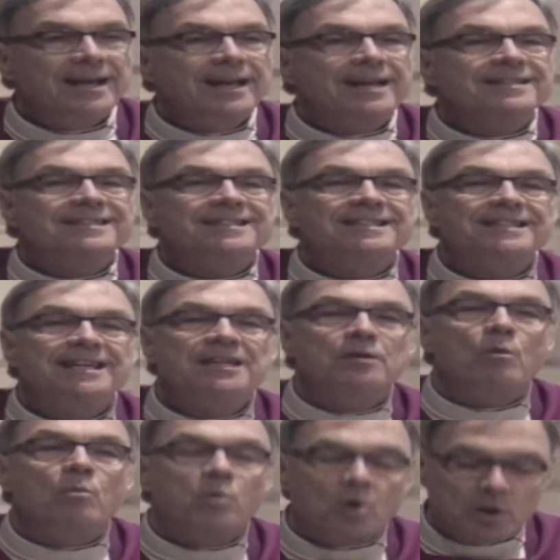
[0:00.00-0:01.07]
can see
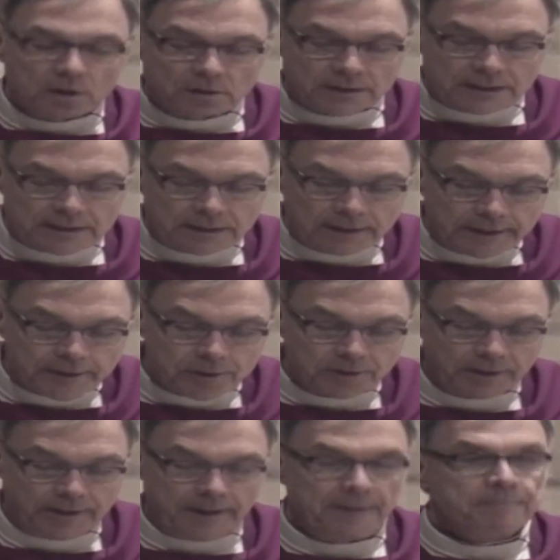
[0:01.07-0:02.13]
the world
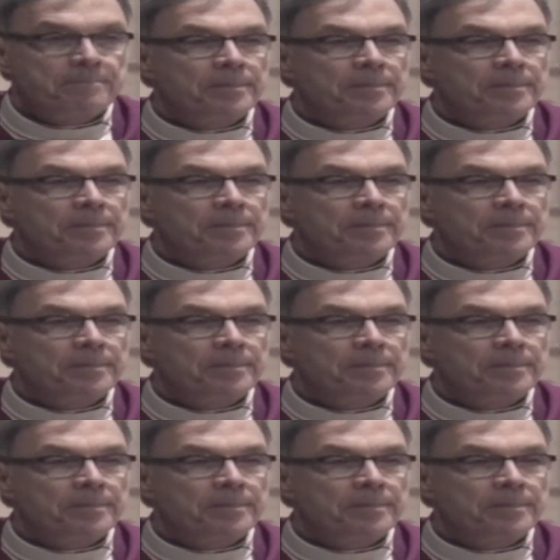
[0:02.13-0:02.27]
clearly,